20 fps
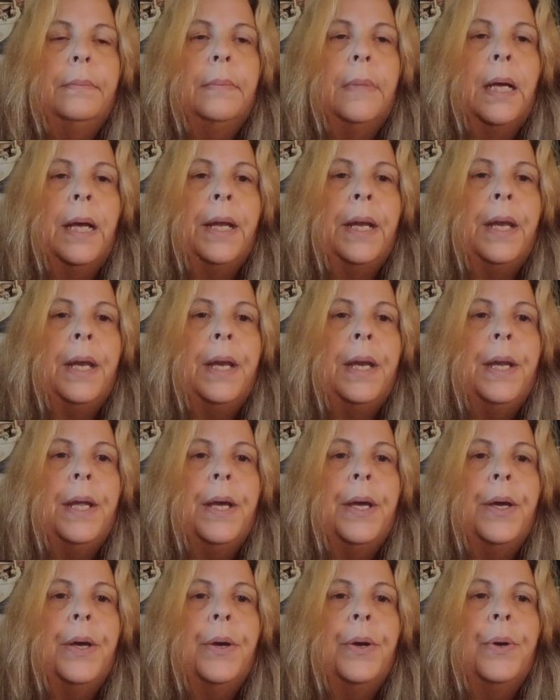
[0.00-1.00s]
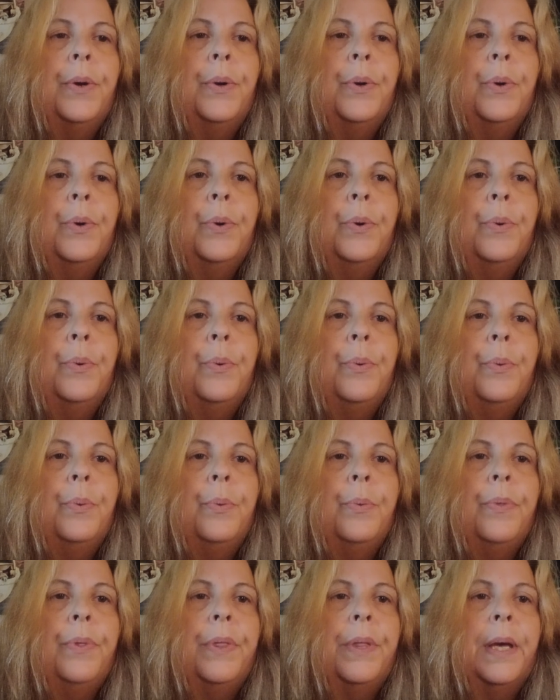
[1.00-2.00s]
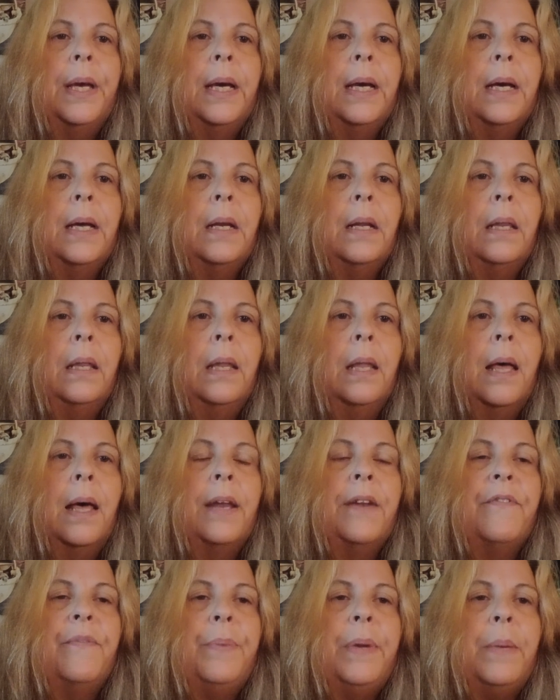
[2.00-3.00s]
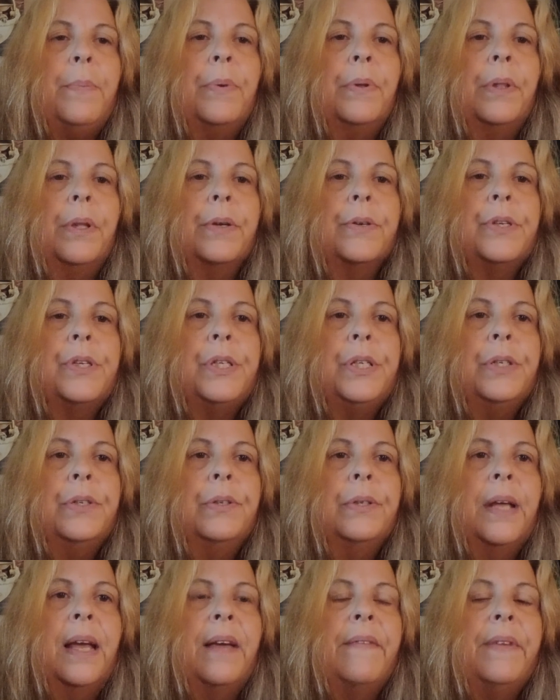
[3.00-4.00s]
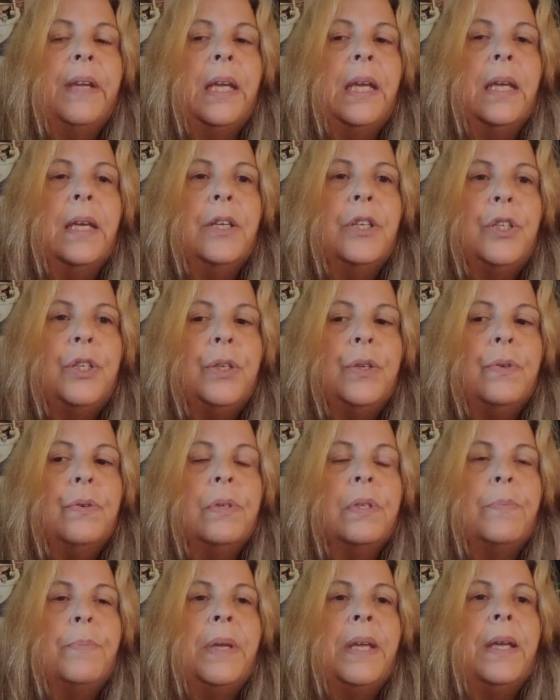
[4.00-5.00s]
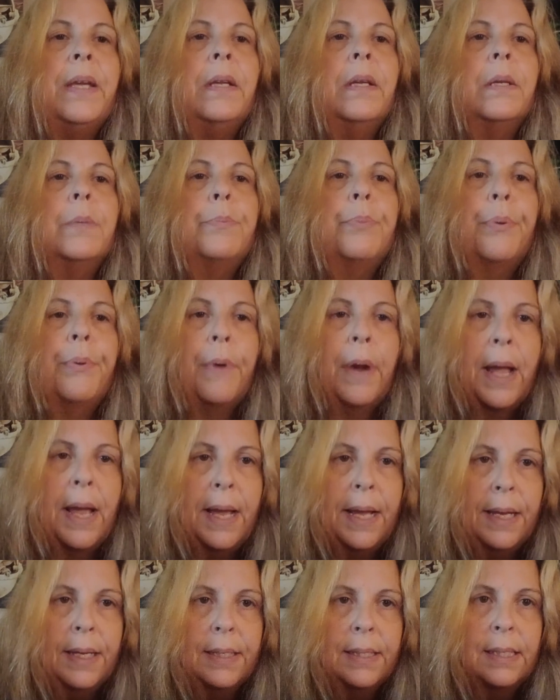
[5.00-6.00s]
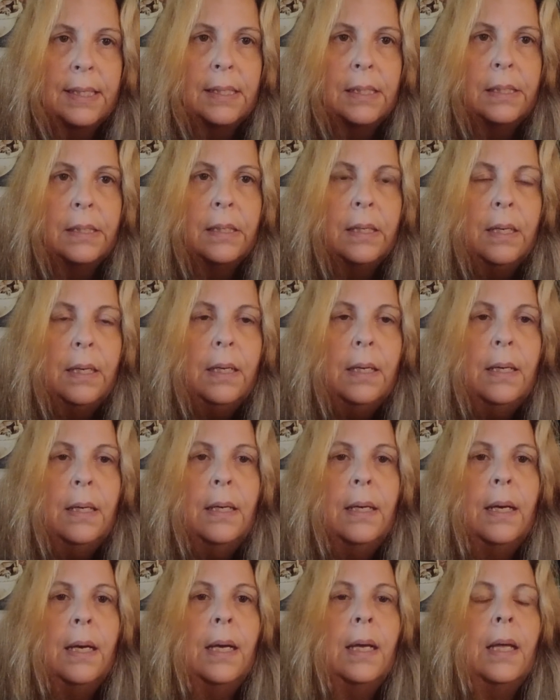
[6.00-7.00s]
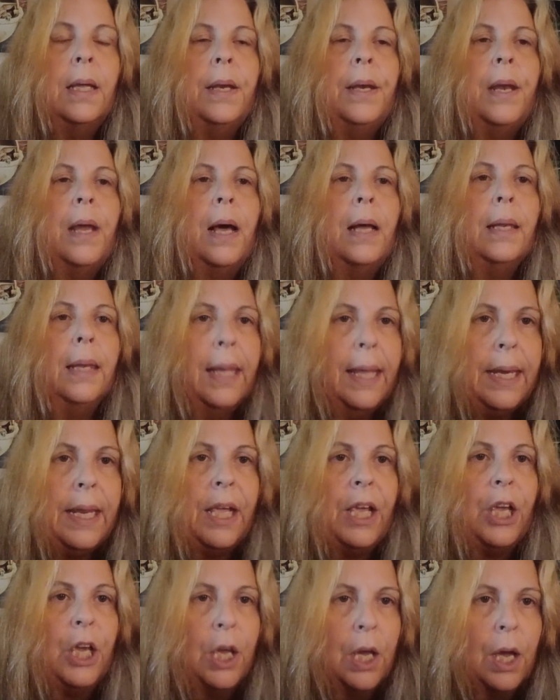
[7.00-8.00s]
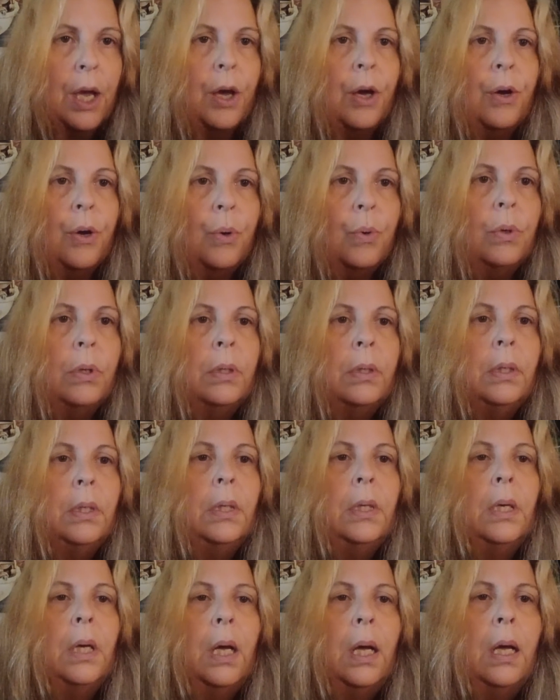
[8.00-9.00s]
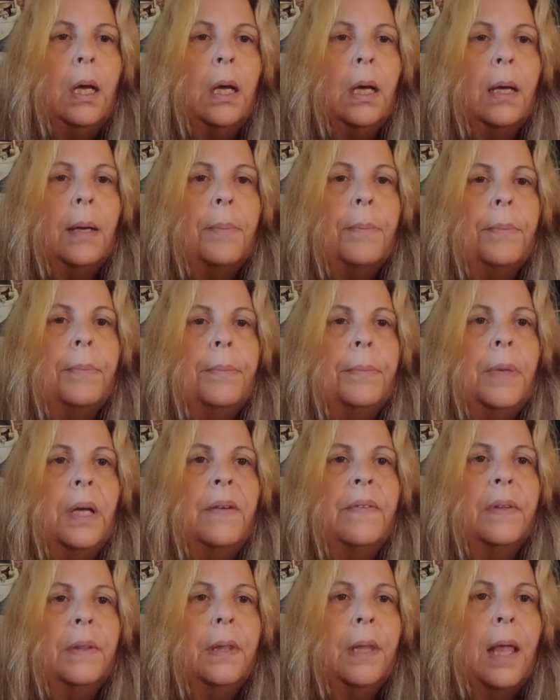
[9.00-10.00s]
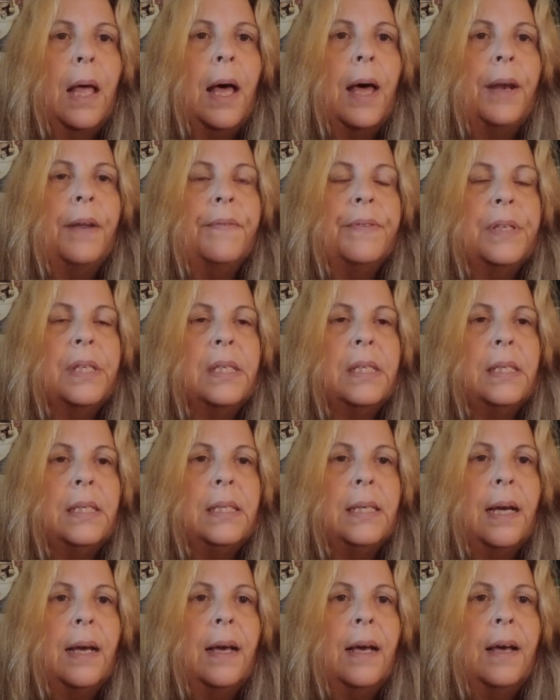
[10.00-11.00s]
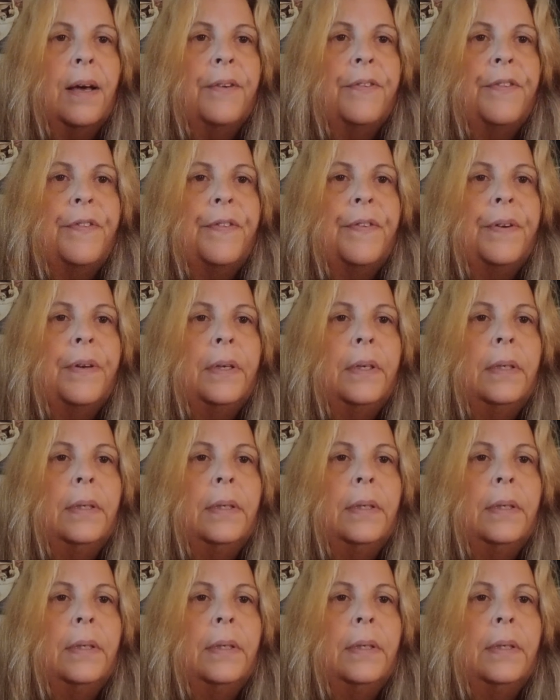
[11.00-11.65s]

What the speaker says: I know that a lot of people are still having issues being depressed. not letting go of a lot of stuff.